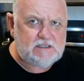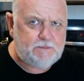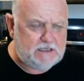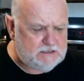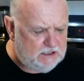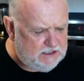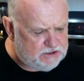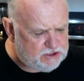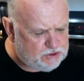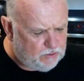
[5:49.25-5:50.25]
mustard is
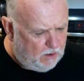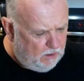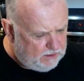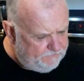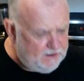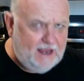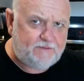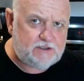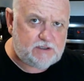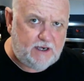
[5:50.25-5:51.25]
strong. If you
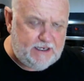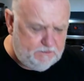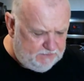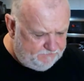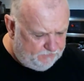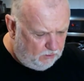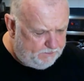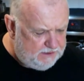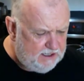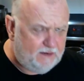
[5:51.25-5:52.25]
haven't tried it before,
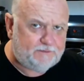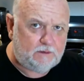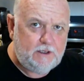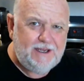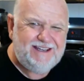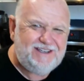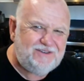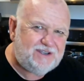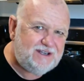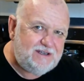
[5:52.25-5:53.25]
be careful.
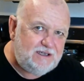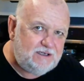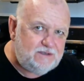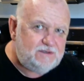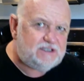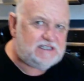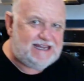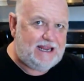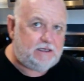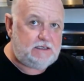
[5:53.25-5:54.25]
You can use
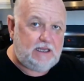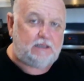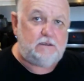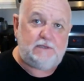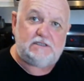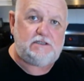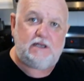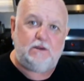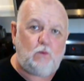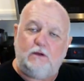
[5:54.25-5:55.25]
standard yellow
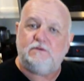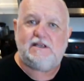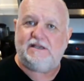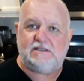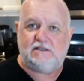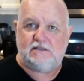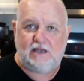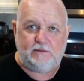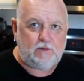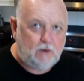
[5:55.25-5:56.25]
mustard. It won't taste the
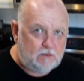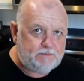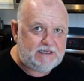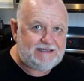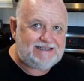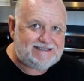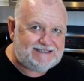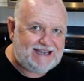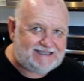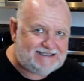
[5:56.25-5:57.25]
same. It won't be these
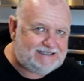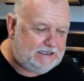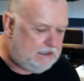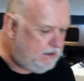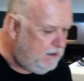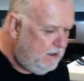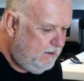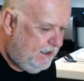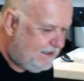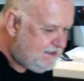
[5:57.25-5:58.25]
zesty,
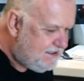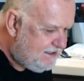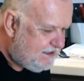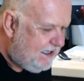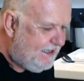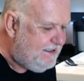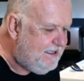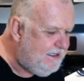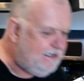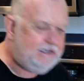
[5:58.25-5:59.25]

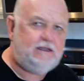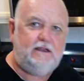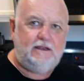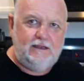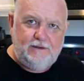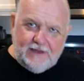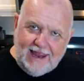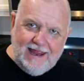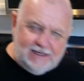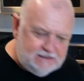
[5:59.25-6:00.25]
exciting
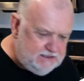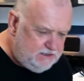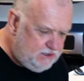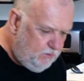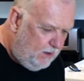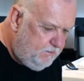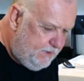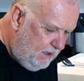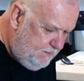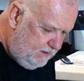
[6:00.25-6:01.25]
eggs. It just won't
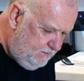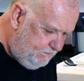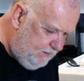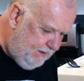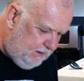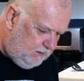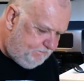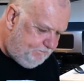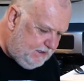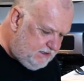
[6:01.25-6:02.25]
be. I'm going to put a little
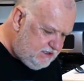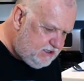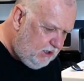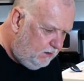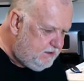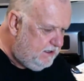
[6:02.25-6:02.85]
bit of salt in